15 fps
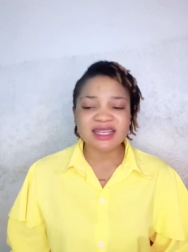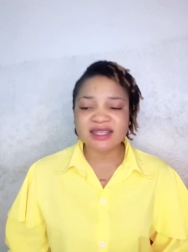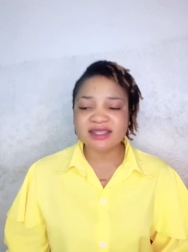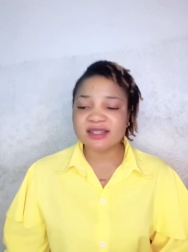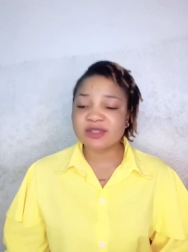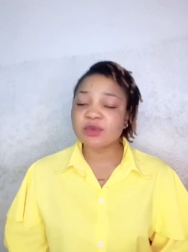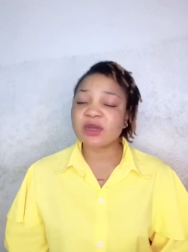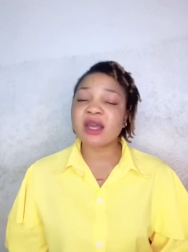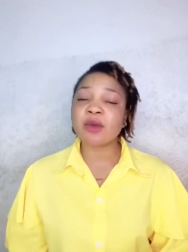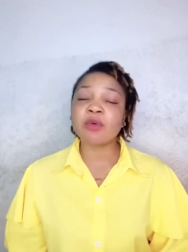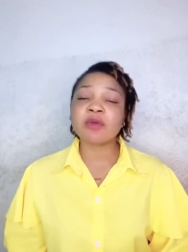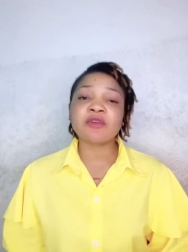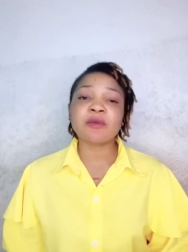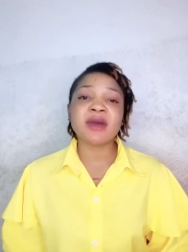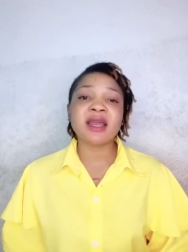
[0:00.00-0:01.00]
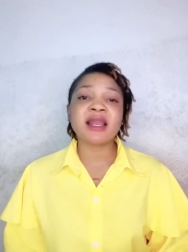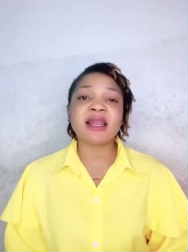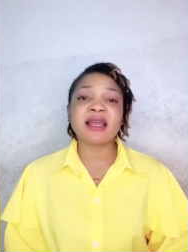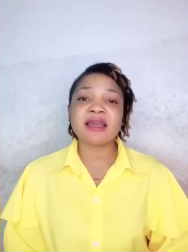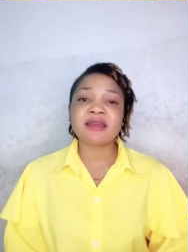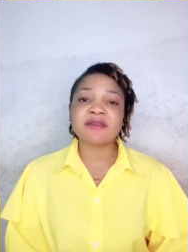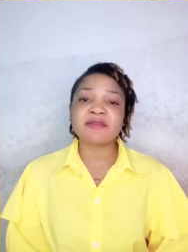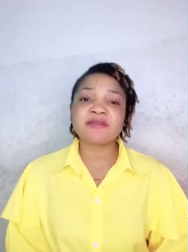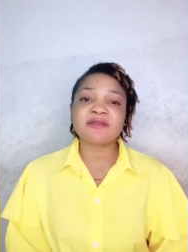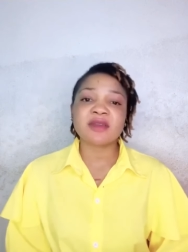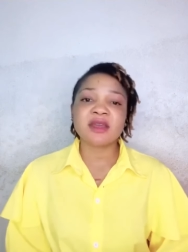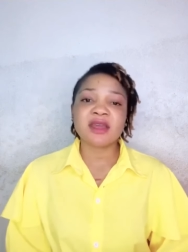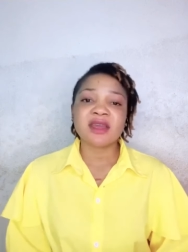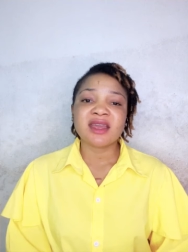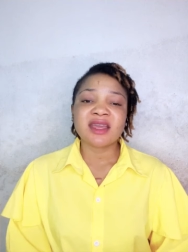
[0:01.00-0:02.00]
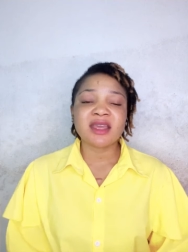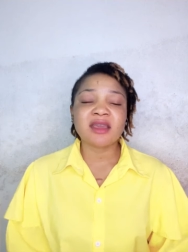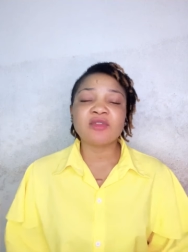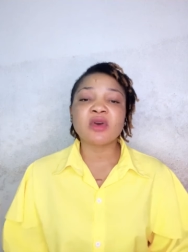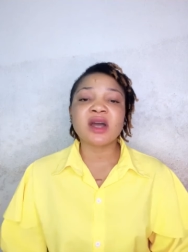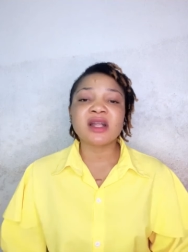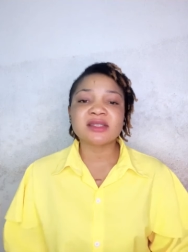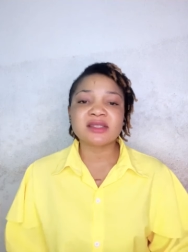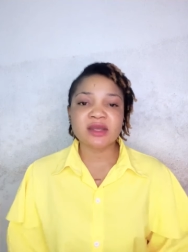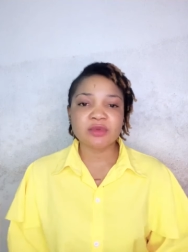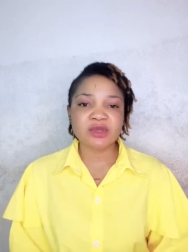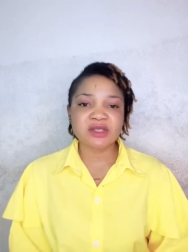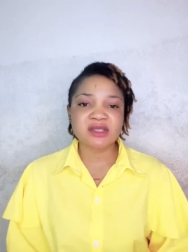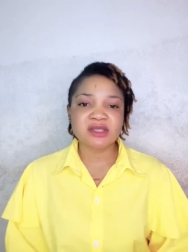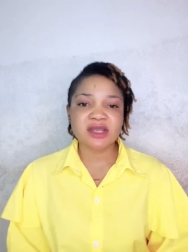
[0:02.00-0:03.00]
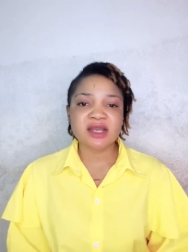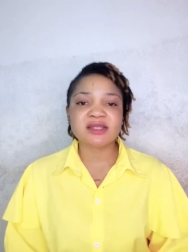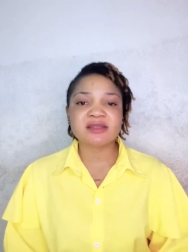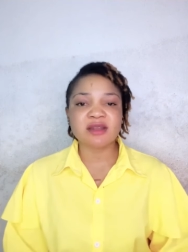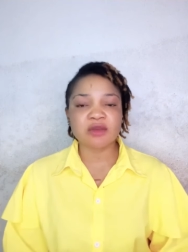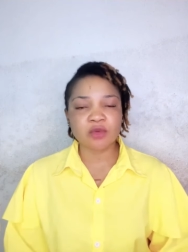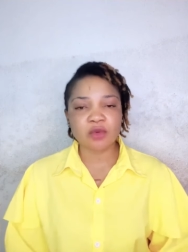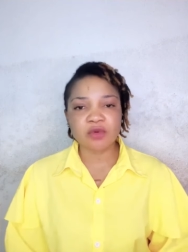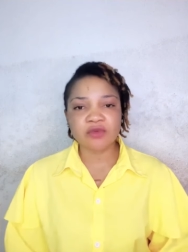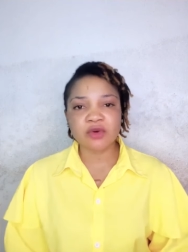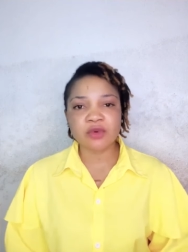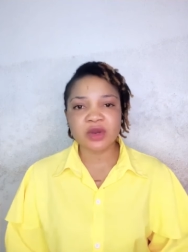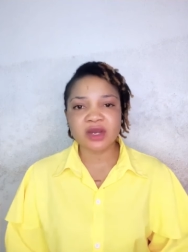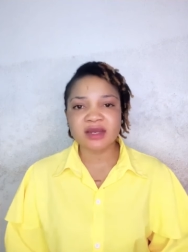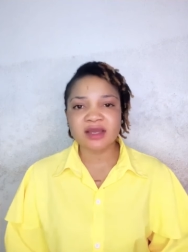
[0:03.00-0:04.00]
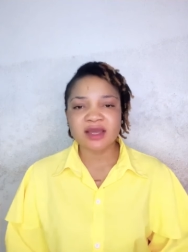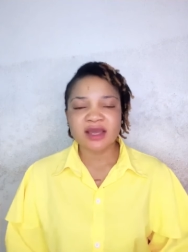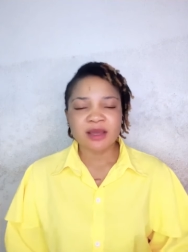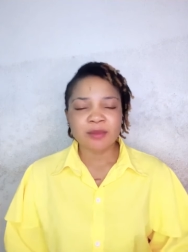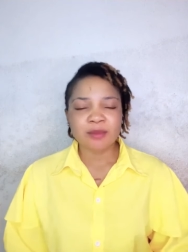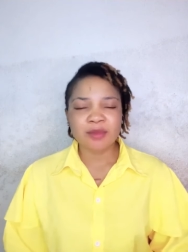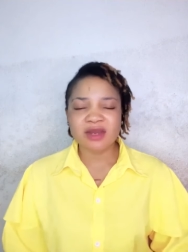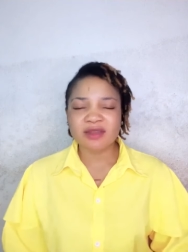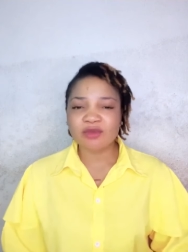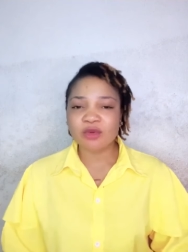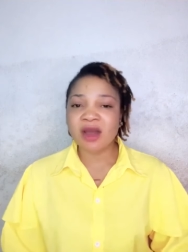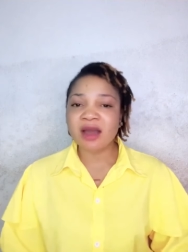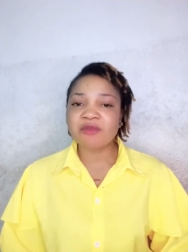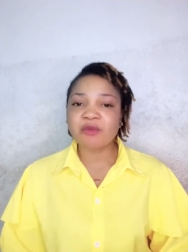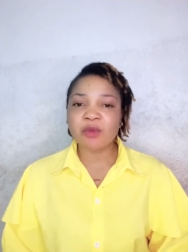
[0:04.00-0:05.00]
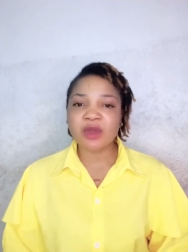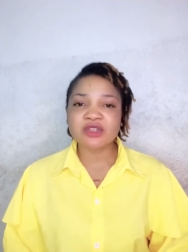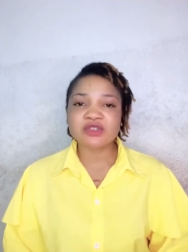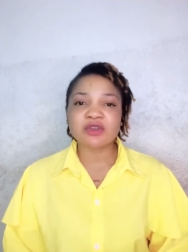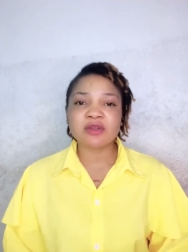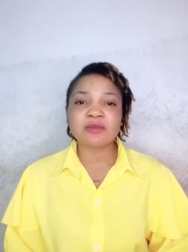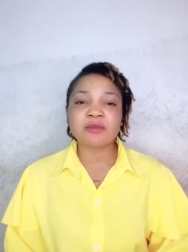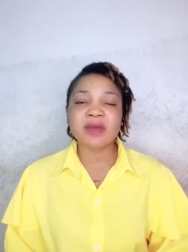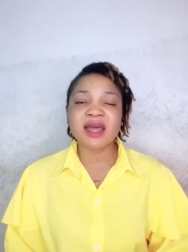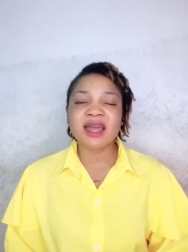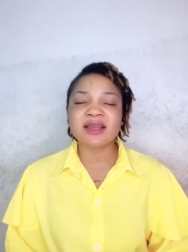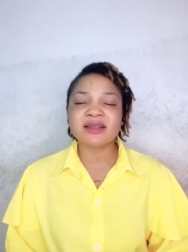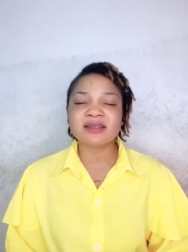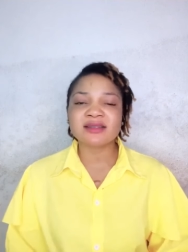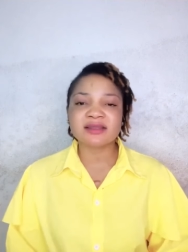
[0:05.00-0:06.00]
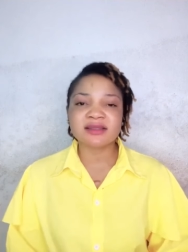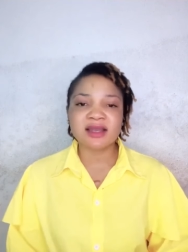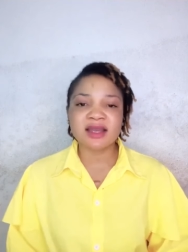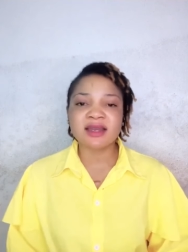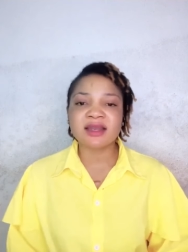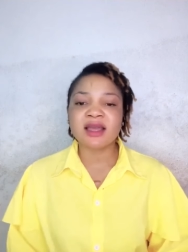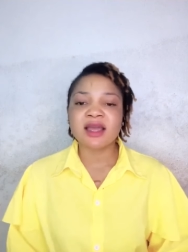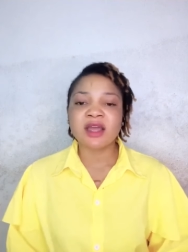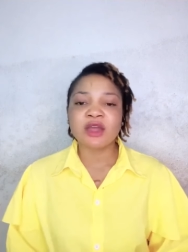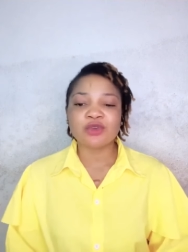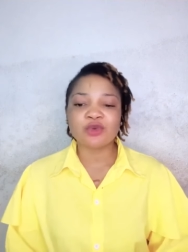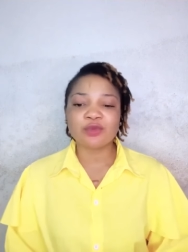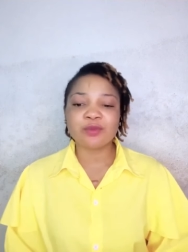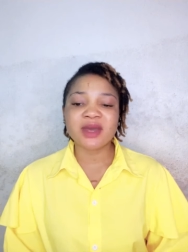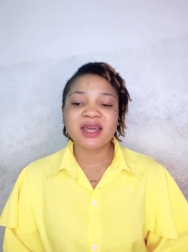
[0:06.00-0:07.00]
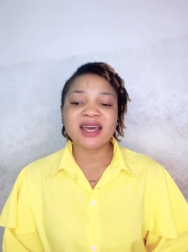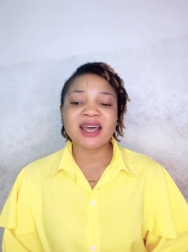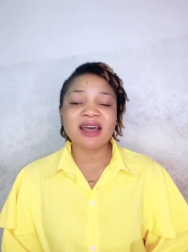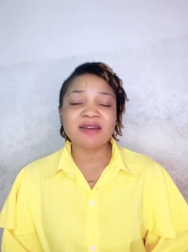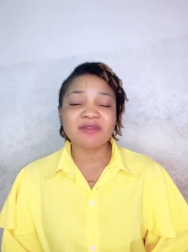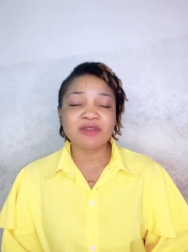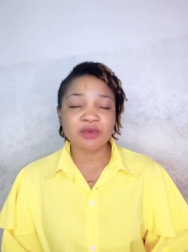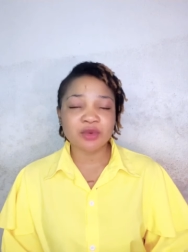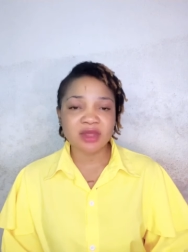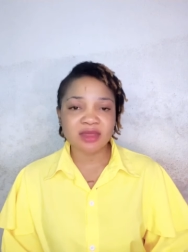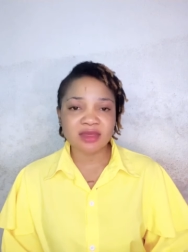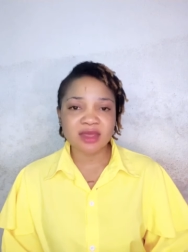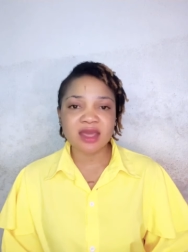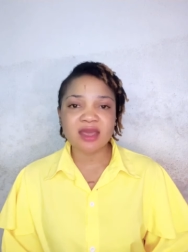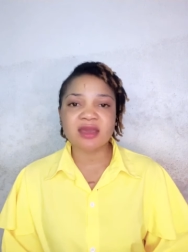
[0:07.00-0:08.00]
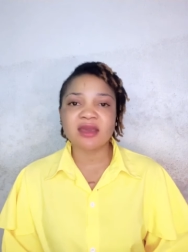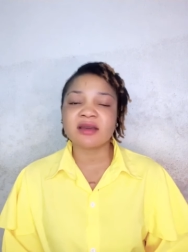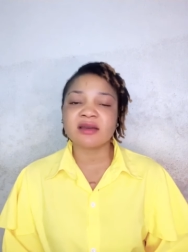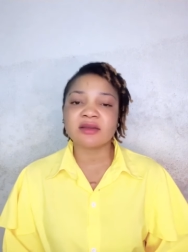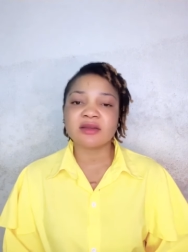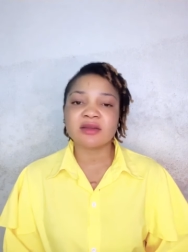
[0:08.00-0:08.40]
Is this what I want for my life? If your answer is yes, then go for it. But if you have question marks, then you better have a rethink.